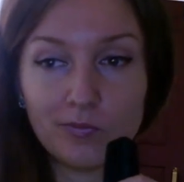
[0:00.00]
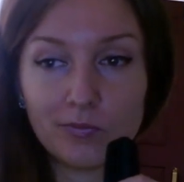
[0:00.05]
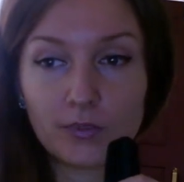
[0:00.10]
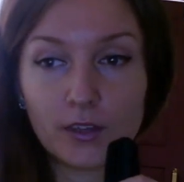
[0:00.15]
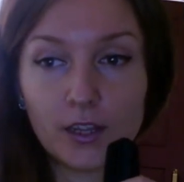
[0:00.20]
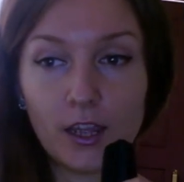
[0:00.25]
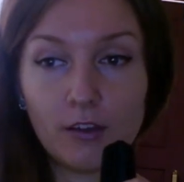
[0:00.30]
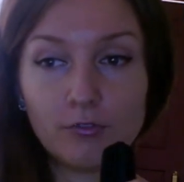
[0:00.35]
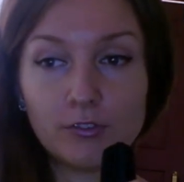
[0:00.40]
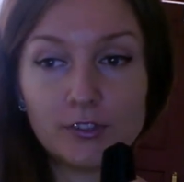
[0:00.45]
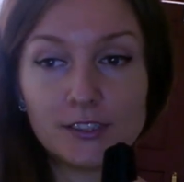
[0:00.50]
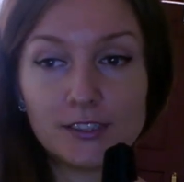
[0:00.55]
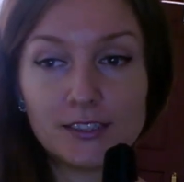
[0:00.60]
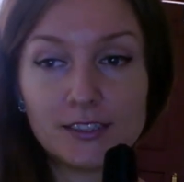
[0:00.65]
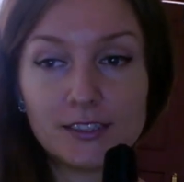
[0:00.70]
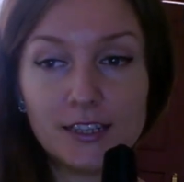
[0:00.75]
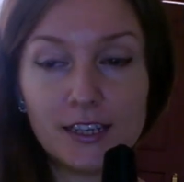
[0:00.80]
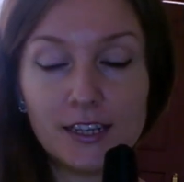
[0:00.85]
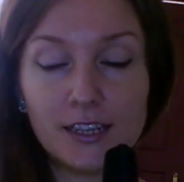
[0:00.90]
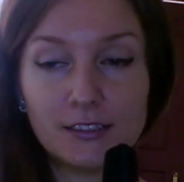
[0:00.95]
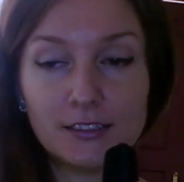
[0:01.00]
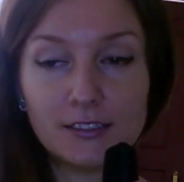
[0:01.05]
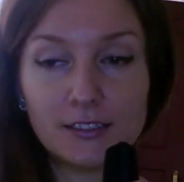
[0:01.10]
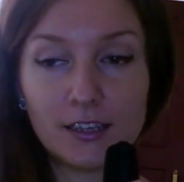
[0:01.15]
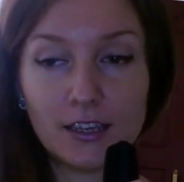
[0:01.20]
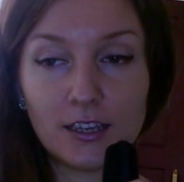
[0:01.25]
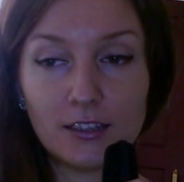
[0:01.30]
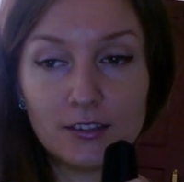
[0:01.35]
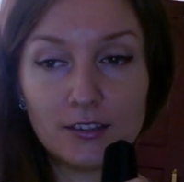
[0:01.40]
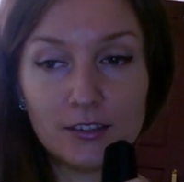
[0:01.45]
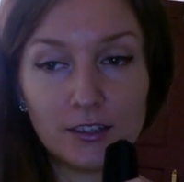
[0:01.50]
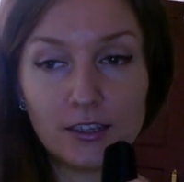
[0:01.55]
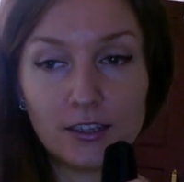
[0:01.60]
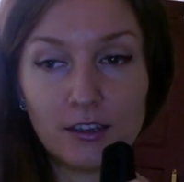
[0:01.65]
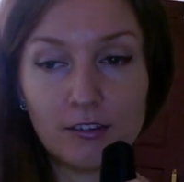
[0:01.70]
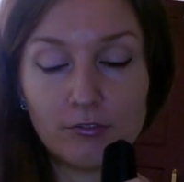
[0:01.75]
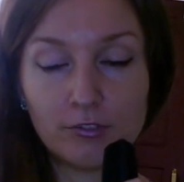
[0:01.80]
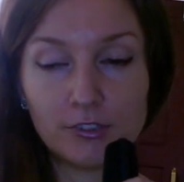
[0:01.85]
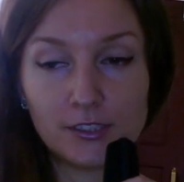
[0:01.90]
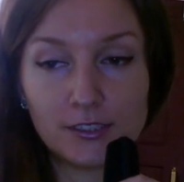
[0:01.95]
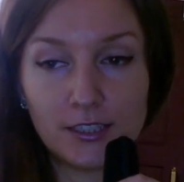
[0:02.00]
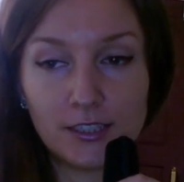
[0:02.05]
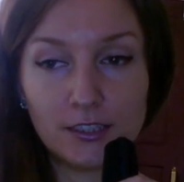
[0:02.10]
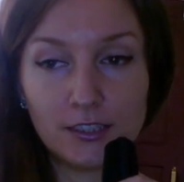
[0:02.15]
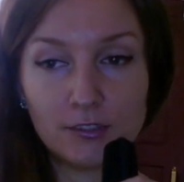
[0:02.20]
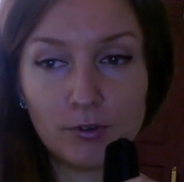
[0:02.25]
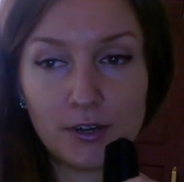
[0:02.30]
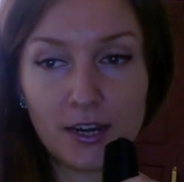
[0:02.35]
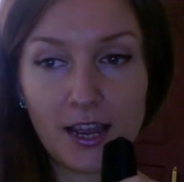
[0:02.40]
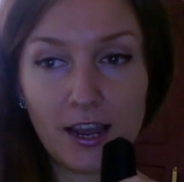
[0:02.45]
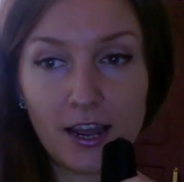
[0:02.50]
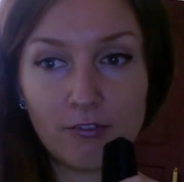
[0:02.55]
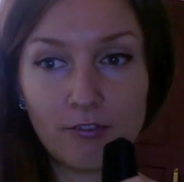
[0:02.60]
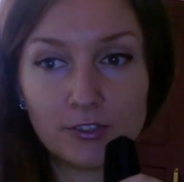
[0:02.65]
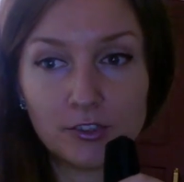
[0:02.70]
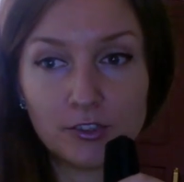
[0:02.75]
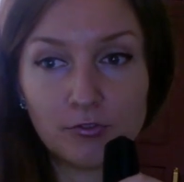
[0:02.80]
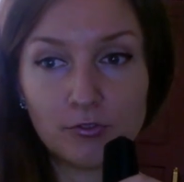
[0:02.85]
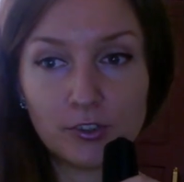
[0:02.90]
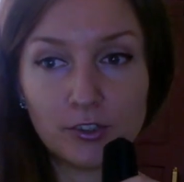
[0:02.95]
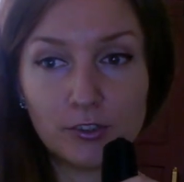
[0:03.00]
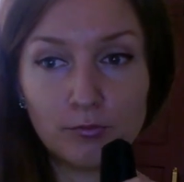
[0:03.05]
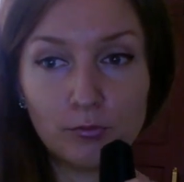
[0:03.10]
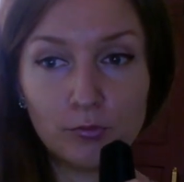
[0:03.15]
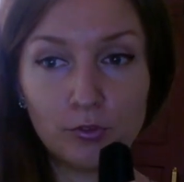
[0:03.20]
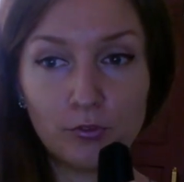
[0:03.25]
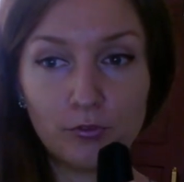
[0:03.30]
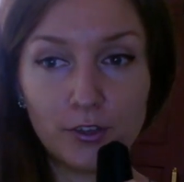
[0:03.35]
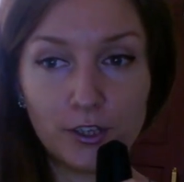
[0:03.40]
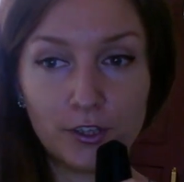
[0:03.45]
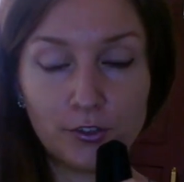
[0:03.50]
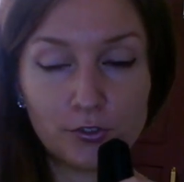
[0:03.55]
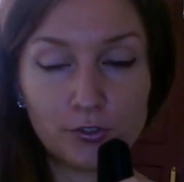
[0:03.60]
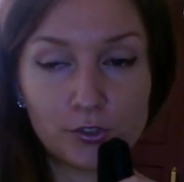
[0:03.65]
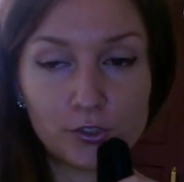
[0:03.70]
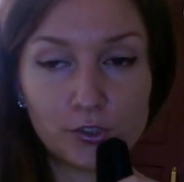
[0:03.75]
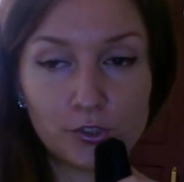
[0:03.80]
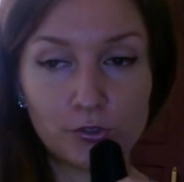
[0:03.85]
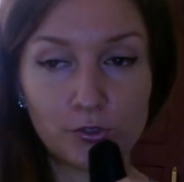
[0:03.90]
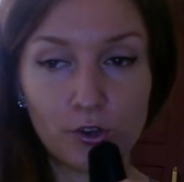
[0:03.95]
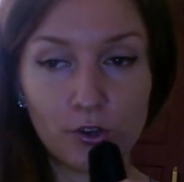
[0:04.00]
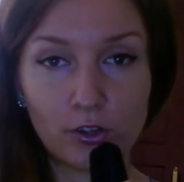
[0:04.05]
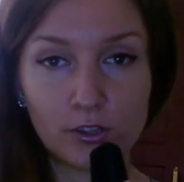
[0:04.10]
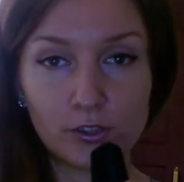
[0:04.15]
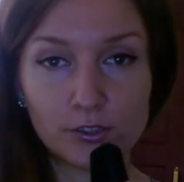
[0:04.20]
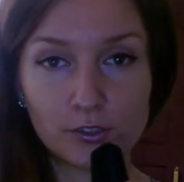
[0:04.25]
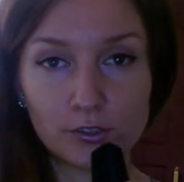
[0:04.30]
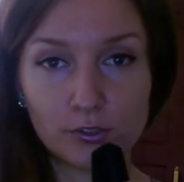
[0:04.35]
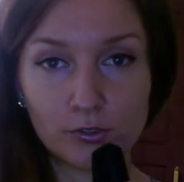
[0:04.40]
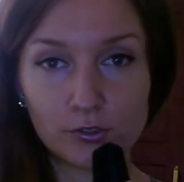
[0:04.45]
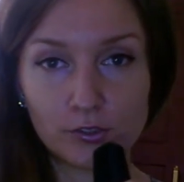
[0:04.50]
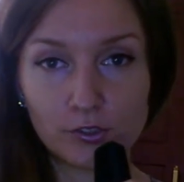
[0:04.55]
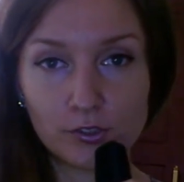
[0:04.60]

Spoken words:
every state, I think every state would have different movie industry also.